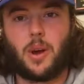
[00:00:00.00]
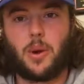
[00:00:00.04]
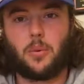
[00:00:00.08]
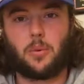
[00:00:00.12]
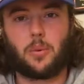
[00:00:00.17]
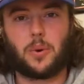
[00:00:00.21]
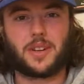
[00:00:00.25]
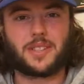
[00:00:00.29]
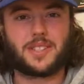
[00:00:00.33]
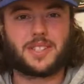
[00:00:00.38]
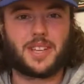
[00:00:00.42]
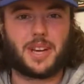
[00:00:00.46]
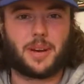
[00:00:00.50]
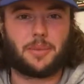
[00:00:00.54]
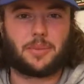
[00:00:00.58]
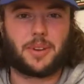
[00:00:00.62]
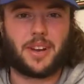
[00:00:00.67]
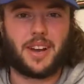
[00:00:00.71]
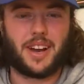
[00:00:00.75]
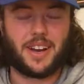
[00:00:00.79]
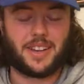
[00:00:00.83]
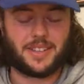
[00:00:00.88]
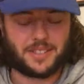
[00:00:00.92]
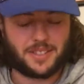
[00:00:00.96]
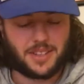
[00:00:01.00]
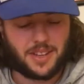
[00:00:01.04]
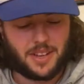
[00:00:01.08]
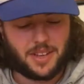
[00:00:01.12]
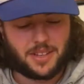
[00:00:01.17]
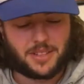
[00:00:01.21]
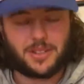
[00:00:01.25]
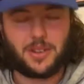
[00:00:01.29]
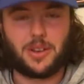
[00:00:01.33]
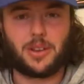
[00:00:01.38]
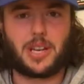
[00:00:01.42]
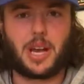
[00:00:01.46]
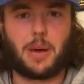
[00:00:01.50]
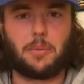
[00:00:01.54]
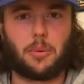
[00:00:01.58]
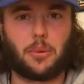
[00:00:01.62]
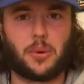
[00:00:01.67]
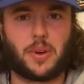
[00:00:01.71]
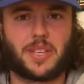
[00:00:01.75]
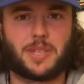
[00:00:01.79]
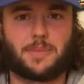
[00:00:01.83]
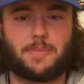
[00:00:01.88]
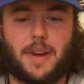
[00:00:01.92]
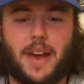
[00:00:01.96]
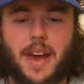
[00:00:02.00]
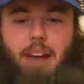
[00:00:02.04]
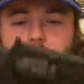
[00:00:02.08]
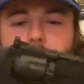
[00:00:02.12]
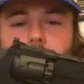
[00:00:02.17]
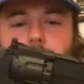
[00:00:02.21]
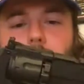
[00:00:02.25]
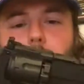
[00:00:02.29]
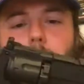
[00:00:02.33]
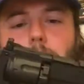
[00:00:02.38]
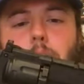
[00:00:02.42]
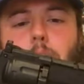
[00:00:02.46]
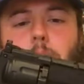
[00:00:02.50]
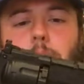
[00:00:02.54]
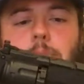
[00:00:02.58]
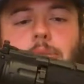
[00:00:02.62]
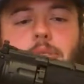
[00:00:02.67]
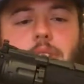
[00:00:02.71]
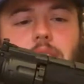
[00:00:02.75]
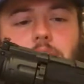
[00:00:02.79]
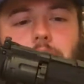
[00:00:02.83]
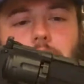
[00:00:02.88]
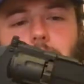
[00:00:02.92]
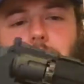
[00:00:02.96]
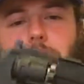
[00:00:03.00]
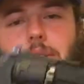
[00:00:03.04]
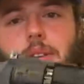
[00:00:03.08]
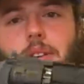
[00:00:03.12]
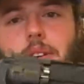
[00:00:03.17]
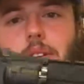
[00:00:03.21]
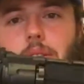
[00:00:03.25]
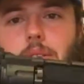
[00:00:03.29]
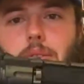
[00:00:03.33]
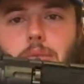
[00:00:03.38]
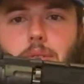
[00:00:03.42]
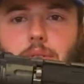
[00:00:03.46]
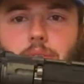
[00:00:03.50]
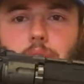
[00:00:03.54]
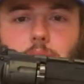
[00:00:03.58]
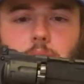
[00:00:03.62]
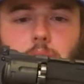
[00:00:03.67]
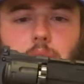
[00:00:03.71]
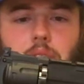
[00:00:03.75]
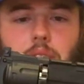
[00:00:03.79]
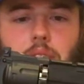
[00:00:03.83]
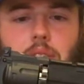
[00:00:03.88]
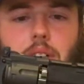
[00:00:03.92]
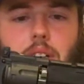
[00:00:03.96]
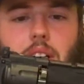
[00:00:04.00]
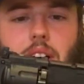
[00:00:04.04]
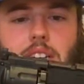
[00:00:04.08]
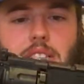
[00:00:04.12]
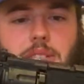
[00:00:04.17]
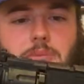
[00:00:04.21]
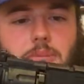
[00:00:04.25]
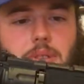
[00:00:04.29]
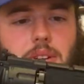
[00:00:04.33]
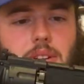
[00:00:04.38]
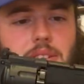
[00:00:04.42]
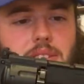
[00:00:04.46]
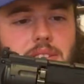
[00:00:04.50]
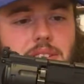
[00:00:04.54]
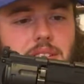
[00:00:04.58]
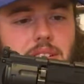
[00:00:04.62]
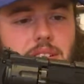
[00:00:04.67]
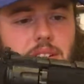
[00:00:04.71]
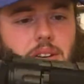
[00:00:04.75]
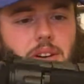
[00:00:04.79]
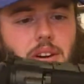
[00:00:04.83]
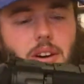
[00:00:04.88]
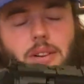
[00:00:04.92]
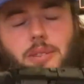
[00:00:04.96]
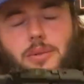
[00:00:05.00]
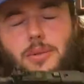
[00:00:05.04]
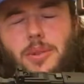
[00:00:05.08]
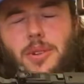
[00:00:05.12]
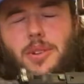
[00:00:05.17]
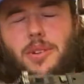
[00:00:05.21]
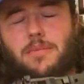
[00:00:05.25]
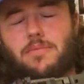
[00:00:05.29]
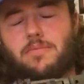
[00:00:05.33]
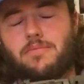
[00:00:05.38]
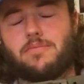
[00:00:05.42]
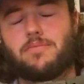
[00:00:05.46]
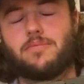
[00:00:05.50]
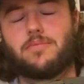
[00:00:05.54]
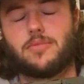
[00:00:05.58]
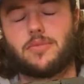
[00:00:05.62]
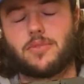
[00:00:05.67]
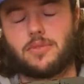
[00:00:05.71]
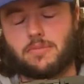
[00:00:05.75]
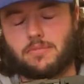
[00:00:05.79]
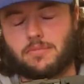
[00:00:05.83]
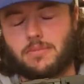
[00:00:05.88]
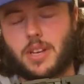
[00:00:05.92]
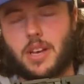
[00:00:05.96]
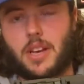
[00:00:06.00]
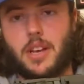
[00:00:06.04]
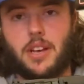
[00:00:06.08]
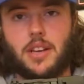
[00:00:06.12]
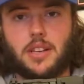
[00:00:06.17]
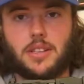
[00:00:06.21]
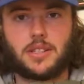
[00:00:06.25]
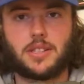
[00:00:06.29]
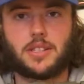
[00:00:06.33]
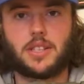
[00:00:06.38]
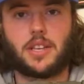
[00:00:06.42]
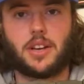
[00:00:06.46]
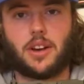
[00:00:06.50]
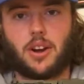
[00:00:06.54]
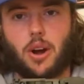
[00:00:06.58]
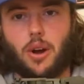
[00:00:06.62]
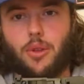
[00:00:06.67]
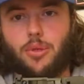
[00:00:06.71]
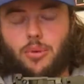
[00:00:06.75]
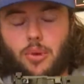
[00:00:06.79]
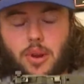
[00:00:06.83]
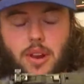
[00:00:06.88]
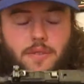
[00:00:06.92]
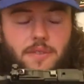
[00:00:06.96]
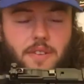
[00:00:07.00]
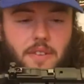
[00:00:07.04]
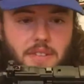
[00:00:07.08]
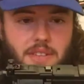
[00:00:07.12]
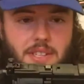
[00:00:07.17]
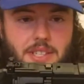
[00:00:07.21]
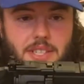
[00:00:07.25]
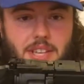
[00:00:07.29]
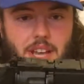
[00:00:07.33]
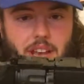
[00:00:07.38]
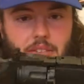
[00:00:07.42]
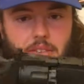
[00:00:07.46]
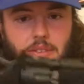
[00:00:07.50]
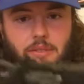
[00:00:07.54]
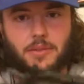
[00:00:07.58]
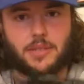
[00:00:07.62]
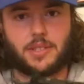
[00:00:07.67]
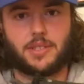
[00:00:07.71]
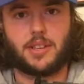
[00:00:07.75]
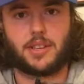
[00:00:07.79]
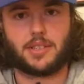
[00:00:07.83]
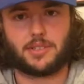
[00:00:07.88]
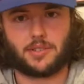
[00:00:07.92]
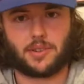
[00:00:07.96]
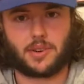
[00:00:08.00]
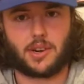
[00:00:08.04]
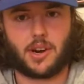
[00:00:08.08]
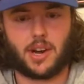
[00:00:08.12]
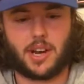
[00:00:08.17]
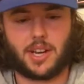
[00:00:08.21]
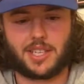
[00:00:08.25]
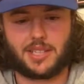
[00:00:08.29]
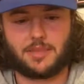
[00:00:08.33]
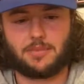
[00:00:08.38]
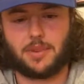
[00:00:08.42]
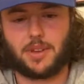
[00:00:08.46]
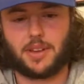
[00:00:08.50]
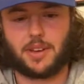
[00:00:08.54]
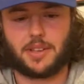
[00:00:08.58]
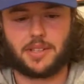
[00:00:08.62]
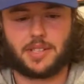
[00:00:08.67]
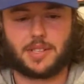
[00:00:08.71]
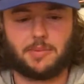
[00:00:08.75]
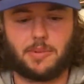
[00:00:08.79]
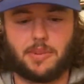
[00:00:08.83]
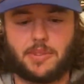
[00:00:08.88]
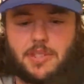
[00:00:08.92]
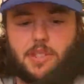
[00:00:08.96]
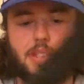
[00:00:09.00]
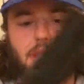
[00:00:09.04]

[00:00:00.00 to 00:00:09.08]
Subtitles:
What's up, guys? So a couple weeks back, I put up a video reviewing the Crossman, the CR357, which stands for Crossman, and it's supposed